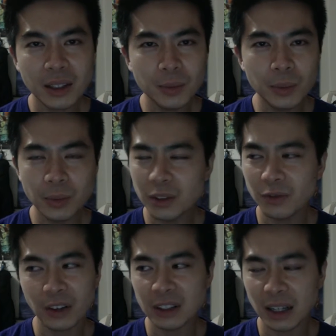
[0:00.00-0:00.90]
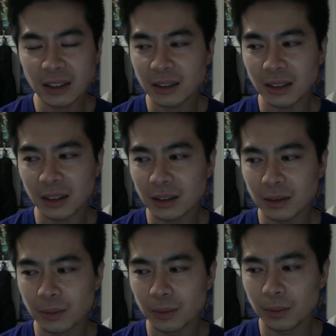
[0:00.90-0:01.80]
It's fantastic.
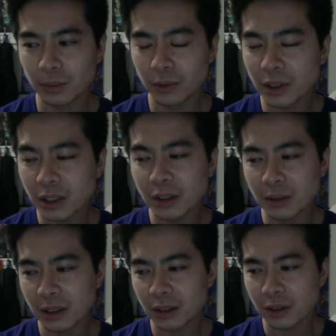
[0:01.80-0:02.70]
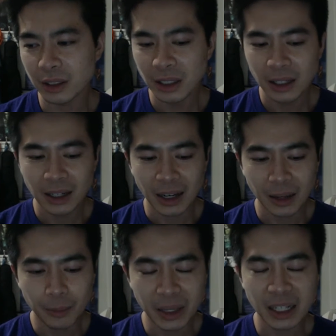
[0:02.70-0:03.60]
It's really really good
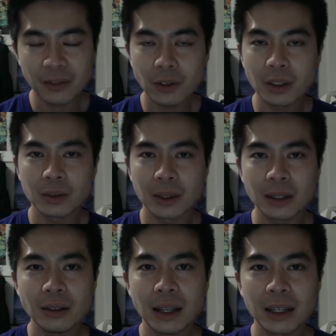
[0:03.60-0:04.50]
and meaningful as well.